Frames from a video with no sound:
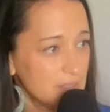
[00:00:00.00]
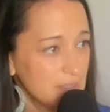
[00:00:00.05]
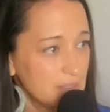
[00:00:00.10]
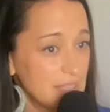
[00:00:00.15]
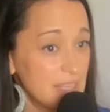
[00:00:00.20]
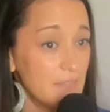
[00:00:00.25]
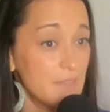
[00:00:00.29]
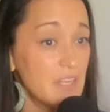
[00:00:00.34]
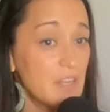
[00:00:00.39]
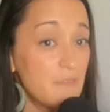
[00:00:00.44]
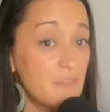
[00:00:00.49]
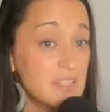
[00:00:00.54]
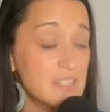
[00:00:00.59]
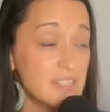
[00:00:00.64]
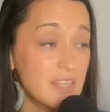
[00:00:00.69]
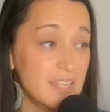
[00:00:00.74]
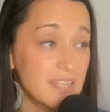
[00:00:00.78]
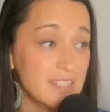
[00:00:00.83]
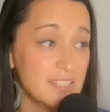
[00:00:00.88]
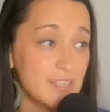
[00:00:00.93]
even if it's
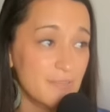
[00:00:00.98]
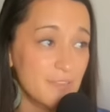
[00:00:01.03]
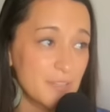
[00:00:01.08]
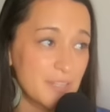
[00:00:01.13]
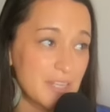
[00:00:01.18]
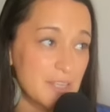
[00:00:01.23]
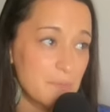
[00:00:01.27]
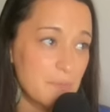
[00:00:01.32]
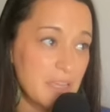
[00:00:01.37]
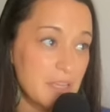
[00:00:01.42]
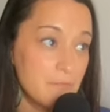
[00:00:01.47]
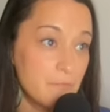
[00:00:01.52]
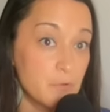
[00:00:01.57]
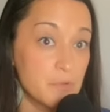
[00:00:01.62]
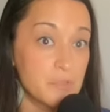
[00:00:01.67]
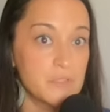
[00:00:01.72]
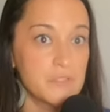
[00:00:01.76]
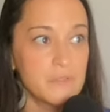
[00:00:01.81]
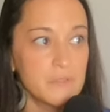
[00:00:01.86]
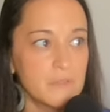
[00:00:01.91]
not stuff you're getting paid for
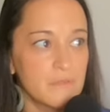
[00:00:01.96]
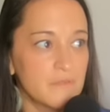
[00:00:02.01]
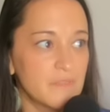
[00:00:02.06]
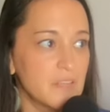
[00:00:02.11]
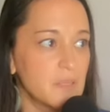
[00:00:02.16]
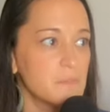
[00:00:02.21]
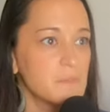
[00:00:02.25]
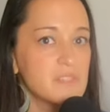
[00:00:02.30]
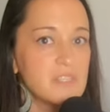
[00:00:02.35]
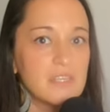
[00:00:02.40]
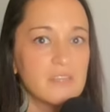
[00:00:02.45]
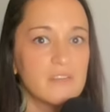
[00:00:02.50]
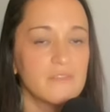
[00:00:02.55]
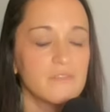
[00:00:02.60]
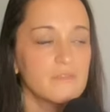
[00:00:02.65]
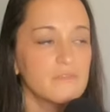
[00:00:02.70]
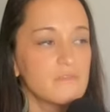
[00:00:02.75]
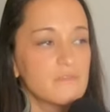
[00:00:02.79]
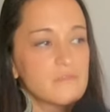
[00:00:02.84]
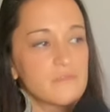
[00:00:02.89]
student films like
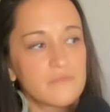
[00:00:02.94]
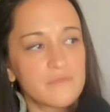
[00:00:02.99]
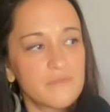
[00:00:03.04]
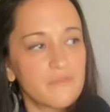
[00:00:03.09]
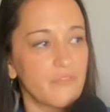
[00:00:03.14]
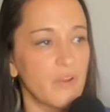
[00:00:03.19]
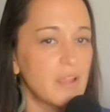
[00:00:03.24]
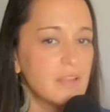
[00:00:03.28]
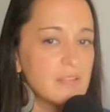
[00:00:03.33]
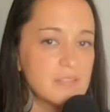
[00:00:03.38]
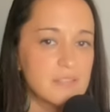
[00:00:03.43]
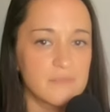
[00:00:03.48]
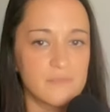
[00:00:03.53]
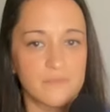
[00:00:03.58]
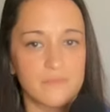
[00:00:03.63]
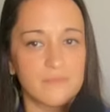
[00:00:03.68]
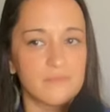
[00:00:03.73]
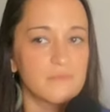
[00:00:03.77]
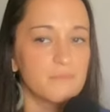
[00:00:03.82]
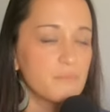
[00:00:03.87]
friend
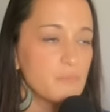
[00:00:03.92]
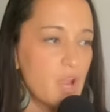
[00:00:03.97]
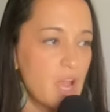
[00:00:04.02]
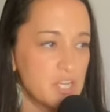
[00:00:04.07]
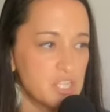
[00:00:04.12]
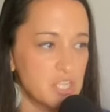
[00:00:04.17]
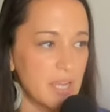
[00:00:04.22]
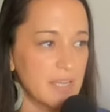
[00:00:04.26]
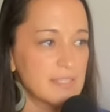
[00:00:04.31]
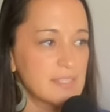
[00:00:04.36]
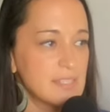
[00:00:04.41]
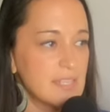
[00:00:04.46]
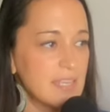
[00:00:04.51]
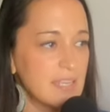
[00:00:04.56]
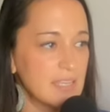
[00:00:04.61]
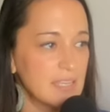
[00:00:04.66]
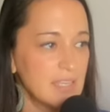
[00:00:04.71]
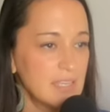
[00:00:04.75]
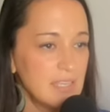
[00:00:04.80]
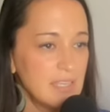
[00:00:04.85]
projects
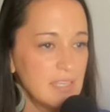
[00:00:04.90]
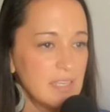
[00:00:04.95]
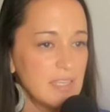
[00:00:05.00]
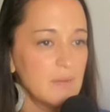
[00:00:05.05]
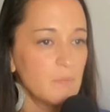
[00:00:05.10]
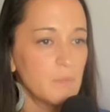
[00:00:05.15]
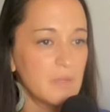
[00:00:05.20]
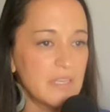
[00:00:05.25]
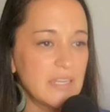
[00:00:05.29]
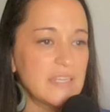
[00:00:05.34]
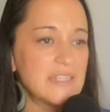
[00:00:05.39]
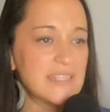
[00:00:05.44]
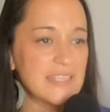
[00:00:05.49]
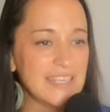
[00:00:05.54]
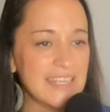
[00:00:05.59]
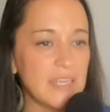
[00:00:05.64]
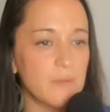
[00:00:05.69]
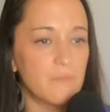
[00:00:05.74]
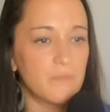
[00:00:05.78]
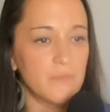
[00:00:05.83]
like we need to
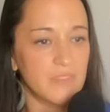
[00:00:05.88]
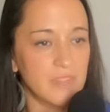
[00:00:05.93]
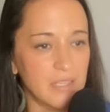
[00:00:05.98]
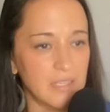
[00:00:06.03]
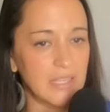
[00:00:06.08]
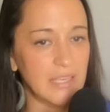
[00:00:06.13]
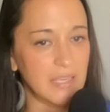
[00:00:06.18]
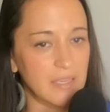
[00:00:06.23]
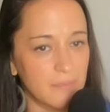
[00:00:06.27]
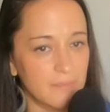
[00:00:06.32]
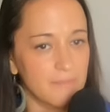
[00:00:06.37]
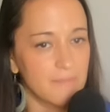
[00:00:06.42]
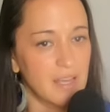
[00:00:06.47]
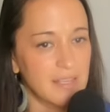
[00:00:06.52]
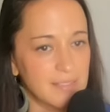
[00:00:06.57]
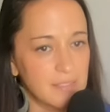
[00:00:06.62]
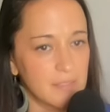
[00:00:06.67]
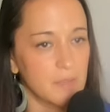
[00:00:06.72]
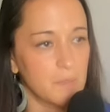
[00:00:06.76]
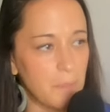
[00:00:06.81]
keep the like
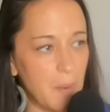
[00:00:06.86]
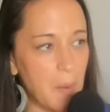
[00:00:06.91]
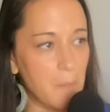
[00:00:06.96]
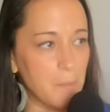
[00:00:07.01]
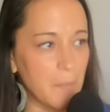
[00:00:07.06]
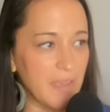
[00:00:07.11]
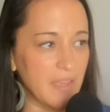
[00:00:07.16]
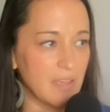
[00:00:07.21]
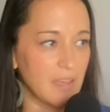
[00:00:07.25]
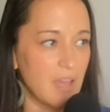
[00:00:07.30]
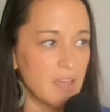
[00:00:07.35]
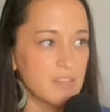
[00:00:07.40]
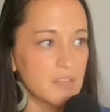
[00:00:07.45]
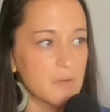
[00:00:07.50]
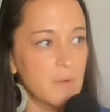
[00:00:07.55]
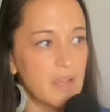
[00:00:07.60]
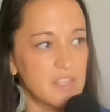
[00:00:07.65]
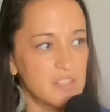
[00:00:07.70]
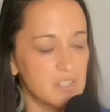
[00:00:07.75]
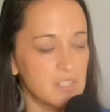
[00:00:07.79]
muscle pumping
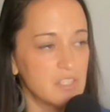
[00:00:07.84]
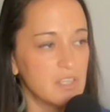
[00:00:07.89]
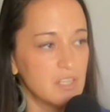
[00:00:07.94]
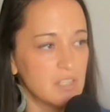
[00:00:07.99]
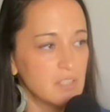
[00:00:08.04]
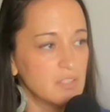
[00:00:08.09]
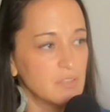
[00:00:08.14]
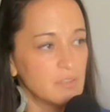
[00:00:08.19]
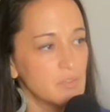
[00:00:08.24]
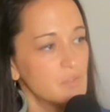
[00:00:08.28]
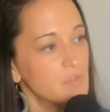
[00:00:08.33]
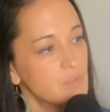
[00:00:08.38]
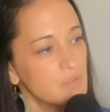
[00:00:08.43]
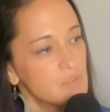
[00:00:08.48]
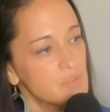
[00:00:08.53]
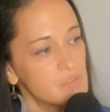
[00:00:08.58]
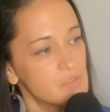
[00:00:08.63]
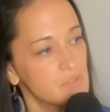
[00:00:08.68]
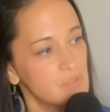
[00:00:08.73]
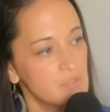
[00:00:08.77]
otherwise you're going to
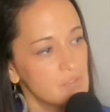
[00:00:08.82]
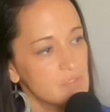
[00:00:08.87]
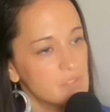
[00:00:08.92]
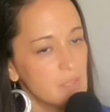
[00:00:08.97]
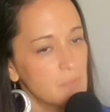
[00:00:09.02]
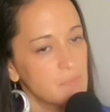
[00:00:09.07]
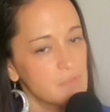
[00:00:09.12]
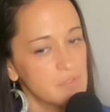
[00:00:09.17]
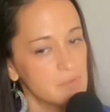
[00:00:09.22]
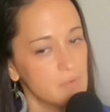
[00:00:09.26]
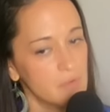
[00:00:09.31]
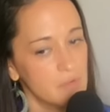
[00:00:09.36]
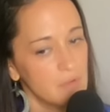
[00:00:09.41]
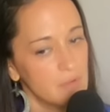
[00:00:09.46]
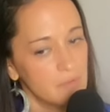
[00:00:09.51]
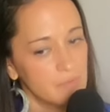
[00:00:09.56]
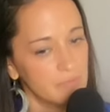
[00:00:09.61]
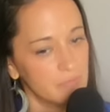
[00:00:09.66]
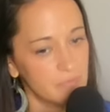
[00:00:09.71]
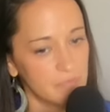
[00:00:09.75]
lose some sort
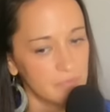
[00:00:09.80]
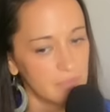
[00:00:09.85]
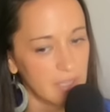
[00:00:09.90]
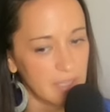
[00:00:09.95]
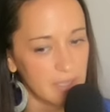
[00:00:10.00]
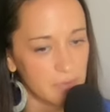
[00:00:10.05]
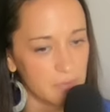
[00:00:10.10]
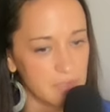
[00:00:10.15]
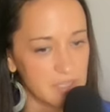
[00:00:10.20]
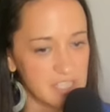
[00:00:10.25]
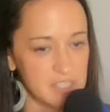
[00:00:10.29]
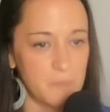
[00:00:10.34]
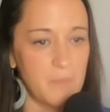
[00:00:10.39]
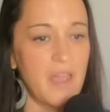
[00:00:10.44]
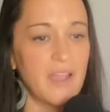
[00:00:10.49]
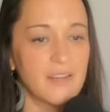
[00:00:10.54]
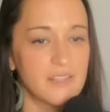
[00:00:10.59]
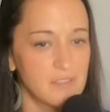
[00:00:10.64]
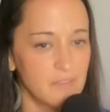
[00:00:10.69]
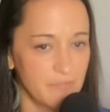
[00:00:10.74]
of like
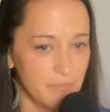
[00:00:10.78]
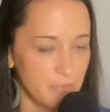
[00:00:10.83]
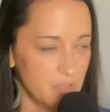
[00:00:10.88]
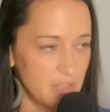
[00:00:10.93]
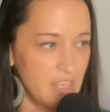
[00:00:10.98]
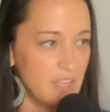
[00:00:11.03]
respect for the